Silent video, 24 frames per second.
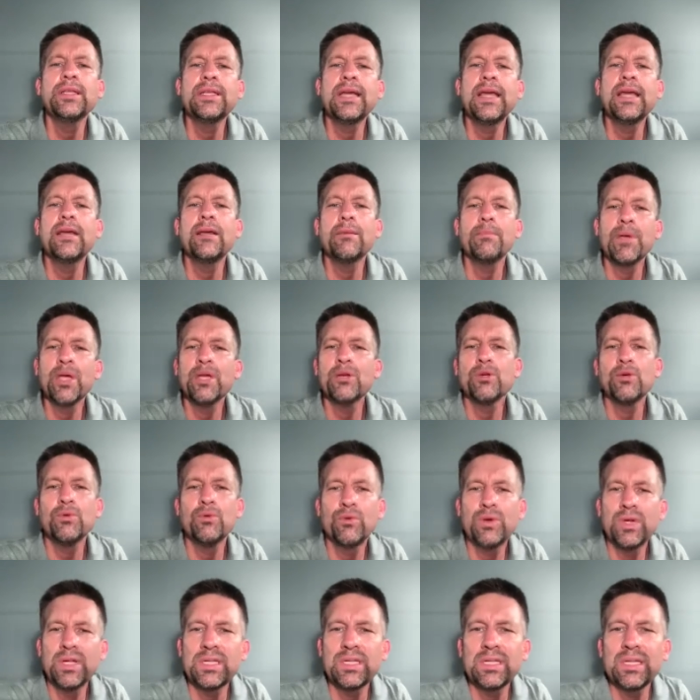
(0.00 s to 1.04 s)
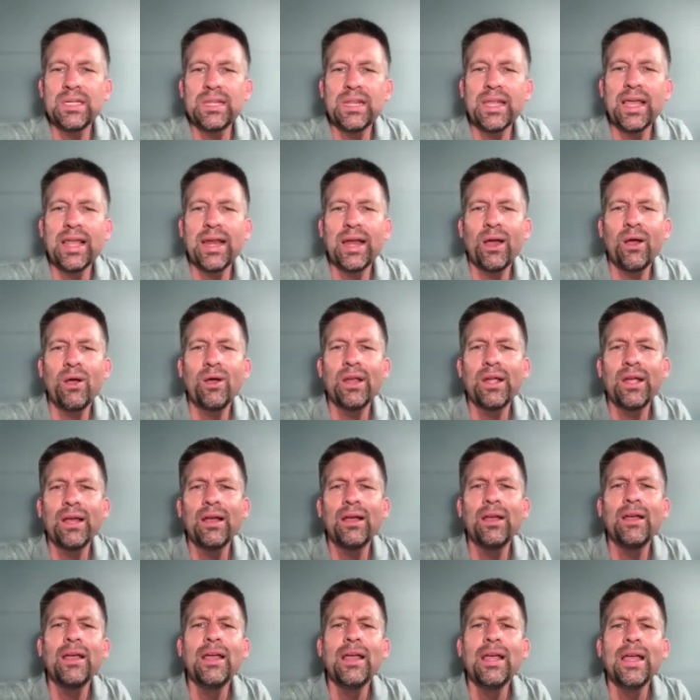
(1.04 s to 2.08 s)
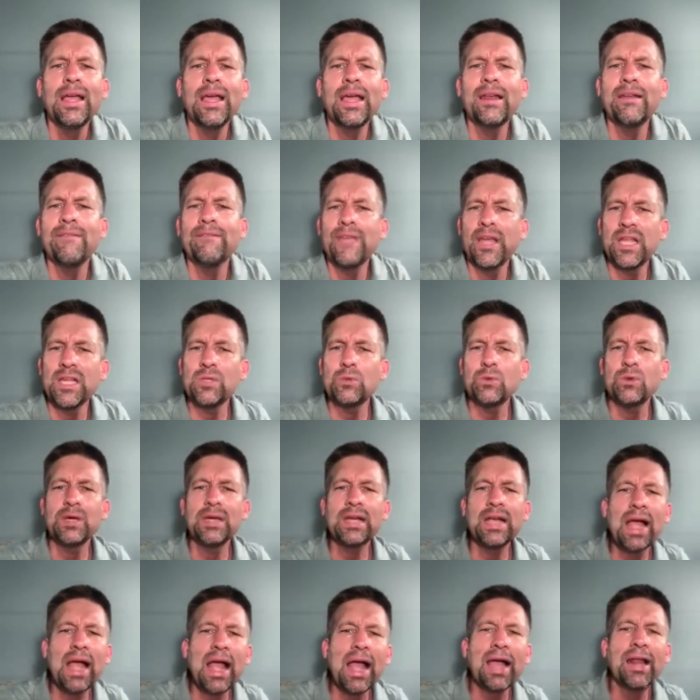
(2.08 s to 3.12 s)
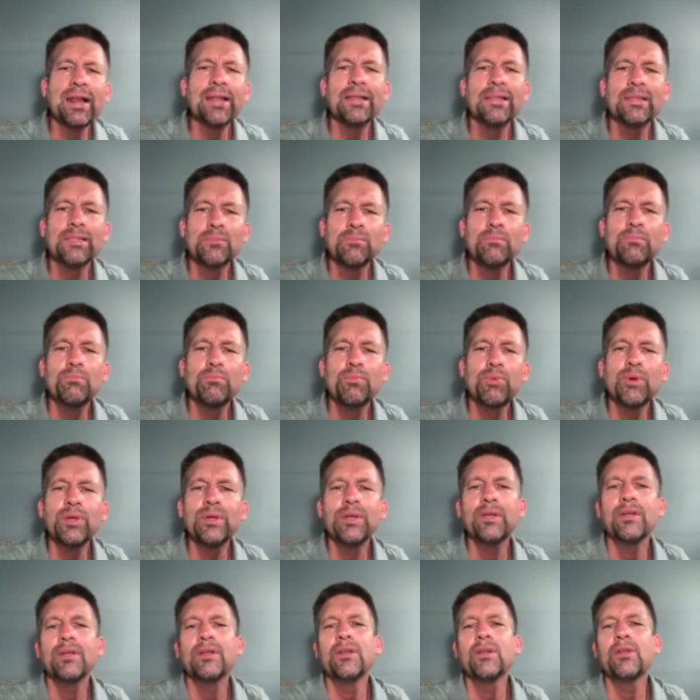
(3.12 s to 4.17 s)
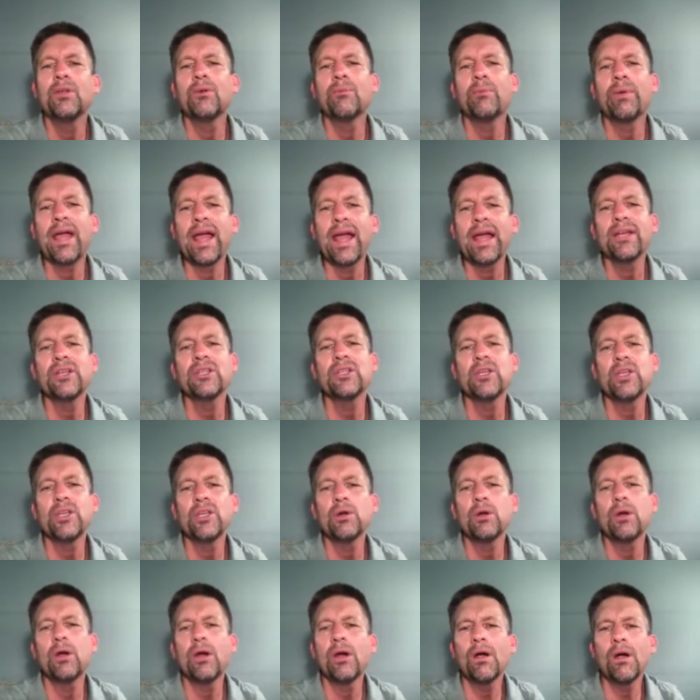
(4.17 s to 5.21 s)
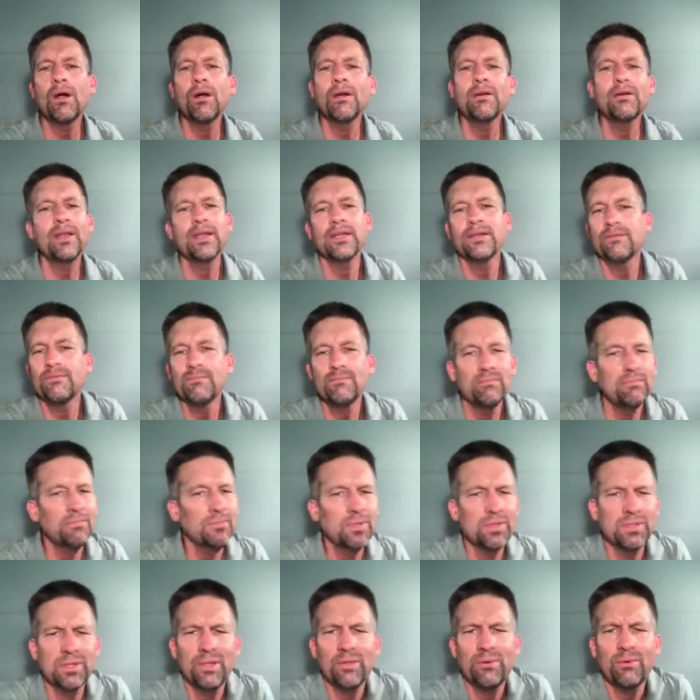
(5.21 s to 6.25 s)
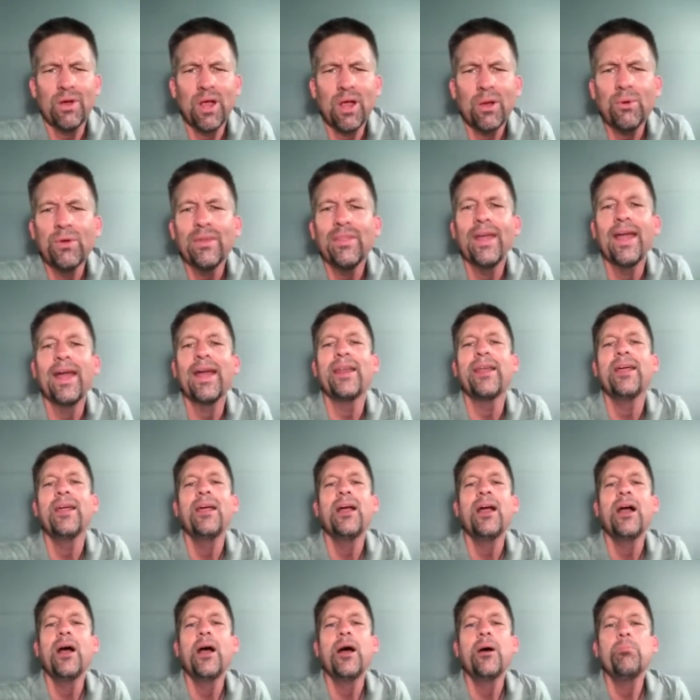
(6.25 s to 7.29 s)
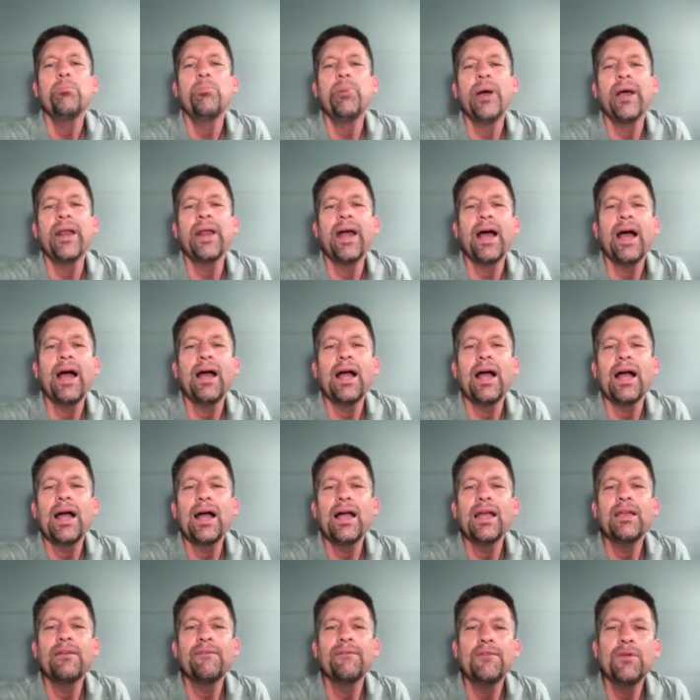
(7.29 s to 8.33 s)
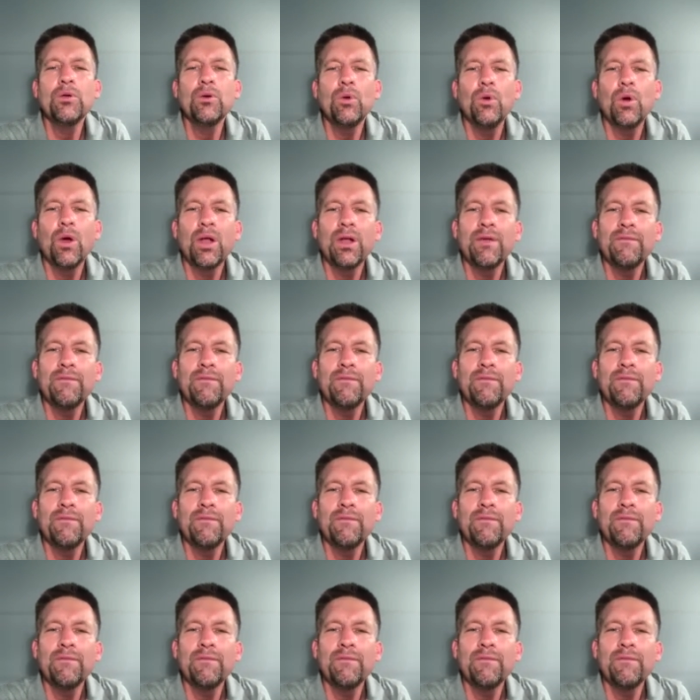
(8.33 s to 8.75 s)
to take a measured risk in that area and if that's where God has put your passion in your heart that's there's nothing wrong with that but if you